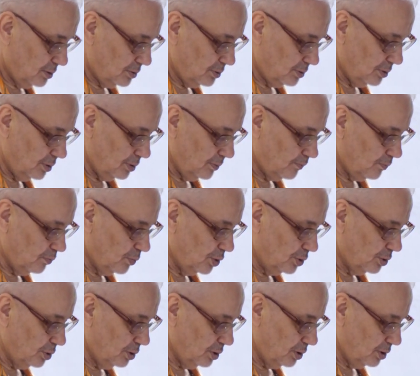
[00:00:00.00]
So
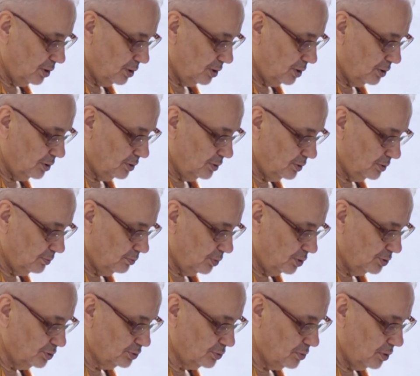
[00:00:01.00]

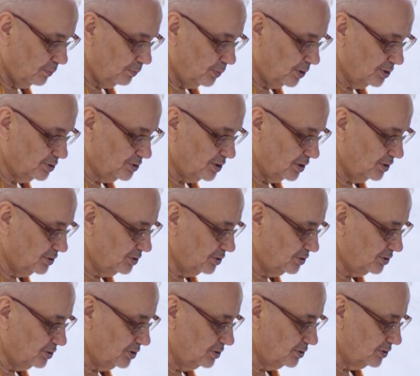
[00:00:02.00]
most complex than the
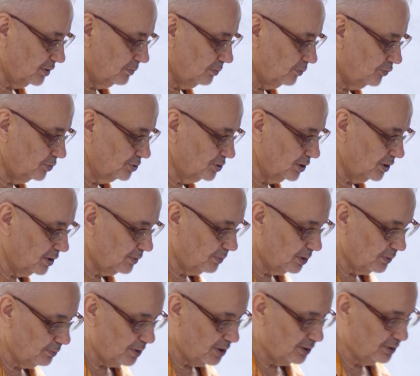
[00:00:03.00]
system for the
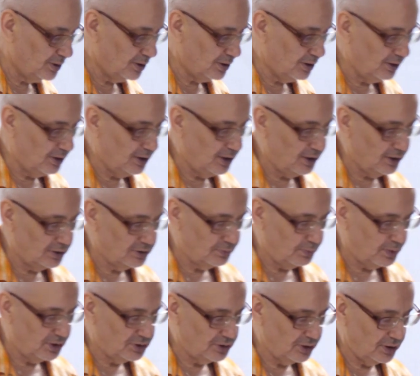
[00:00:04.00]
Ekman boundary layer
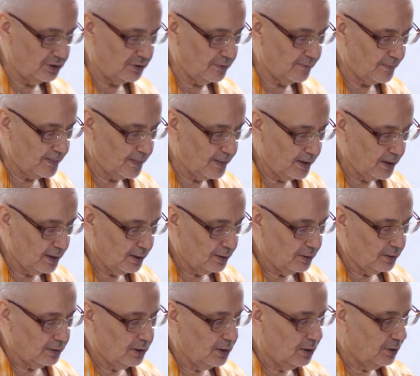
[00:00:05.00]
especially.
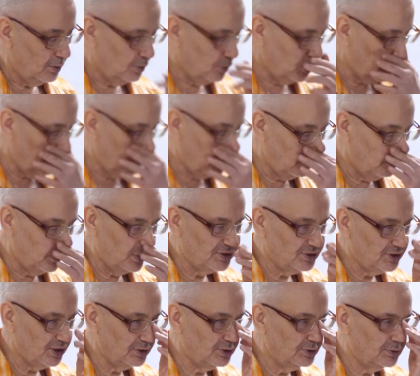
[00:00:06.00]
You remember
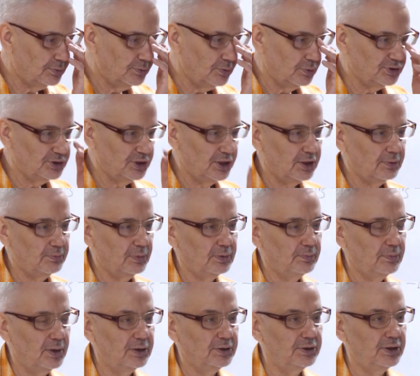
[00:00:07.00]
that for the Ekman
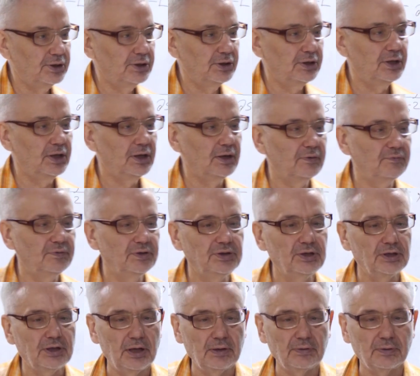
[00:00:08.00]
boundary layer we
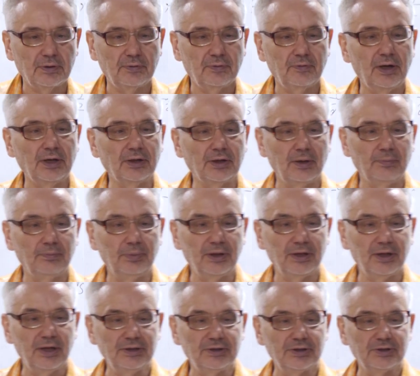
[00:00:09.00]
derived quite
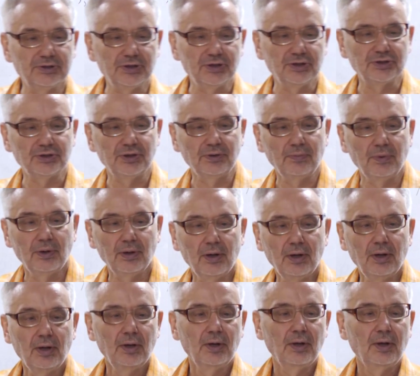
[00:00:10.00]
complicated system,
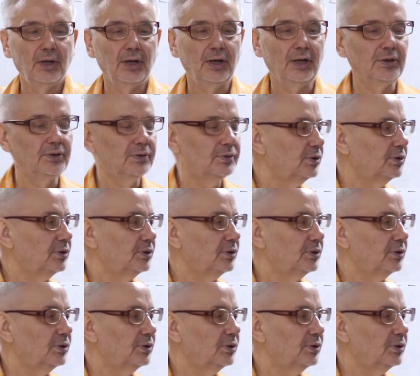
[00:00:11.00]
and